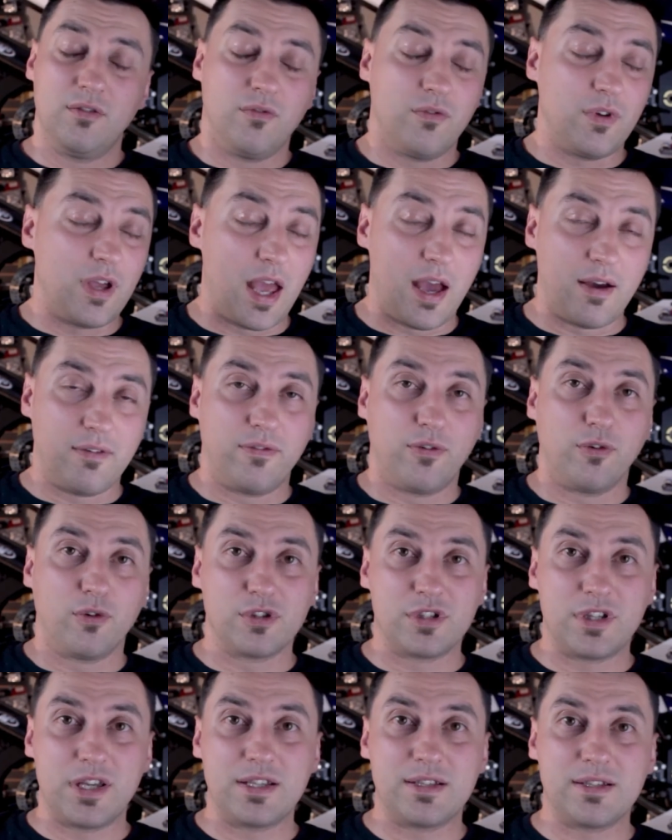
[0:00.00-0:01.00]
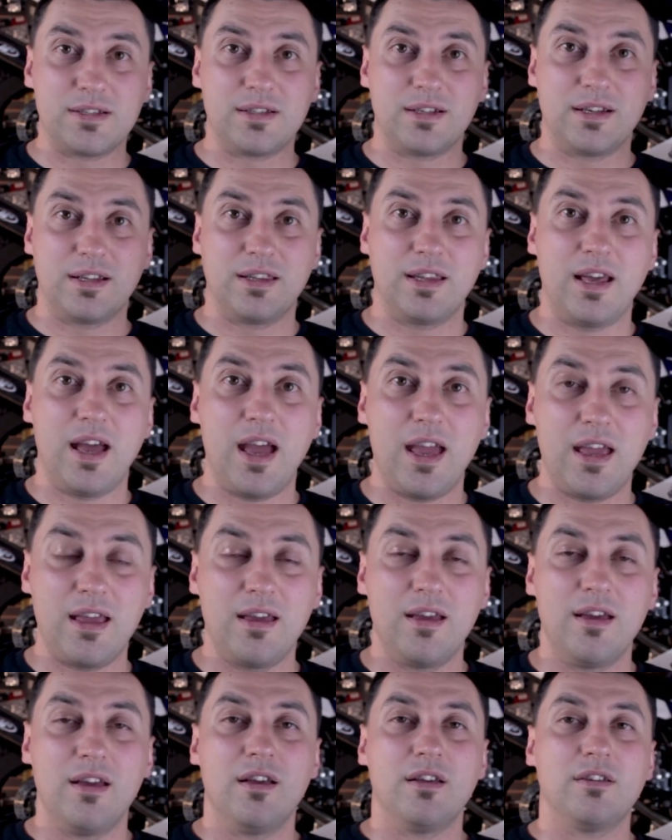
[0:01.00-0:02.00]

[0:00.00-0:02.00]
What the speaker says: We have 4 seasons in a day,